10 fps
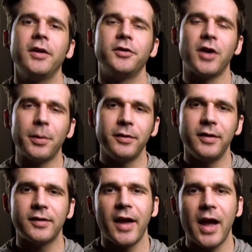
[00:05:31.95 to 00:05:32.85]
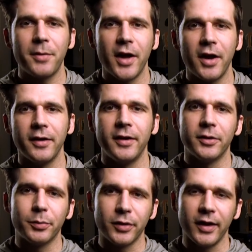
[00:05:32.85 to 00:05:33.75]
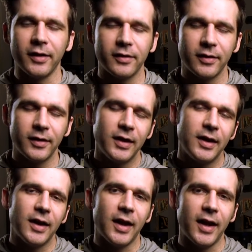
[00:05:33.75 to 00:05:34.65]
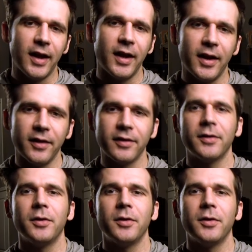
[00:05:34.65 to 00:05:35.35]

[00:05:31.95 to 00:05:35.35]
dropping this cap down into place. And